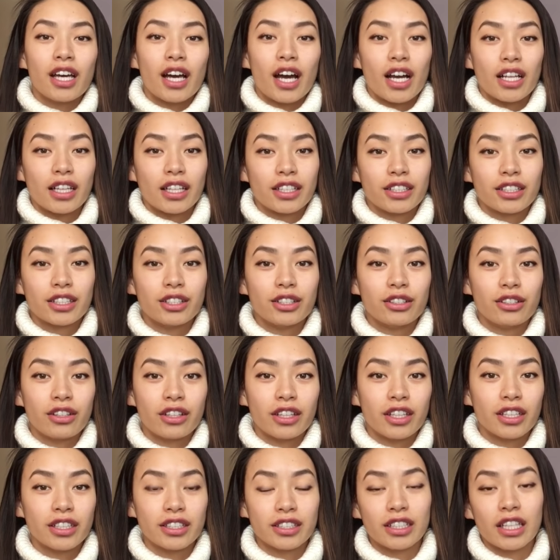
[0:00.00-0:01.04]
I like to do
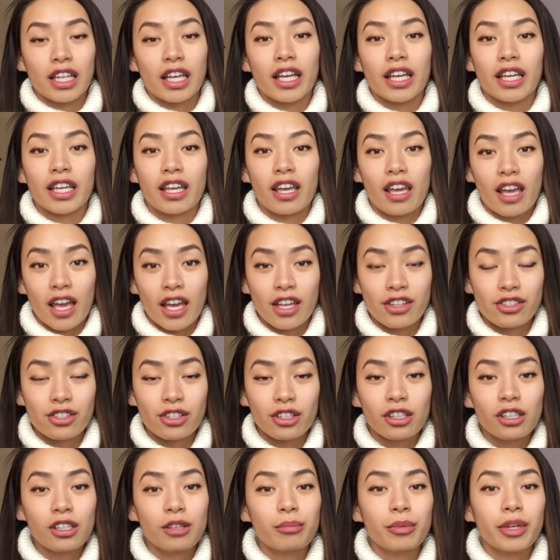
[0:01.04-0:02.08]
things like answer
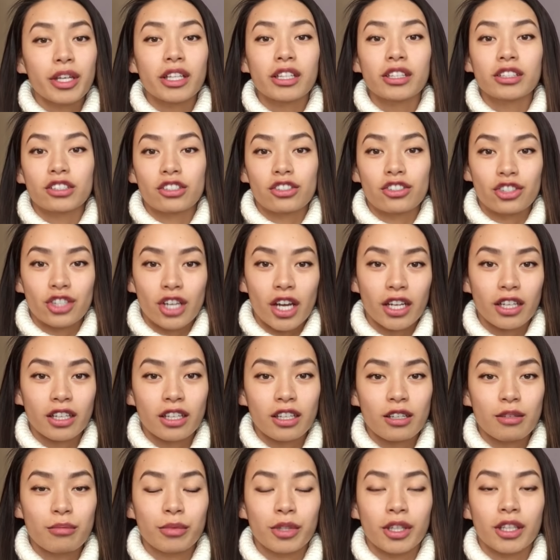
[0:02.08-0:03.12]
emails, check
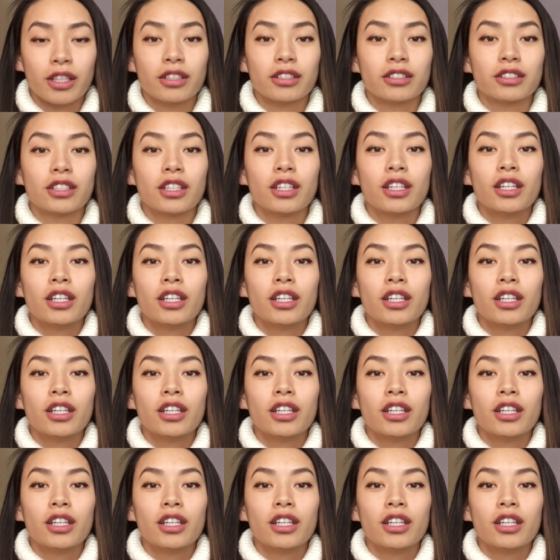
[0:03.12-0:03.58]
emails,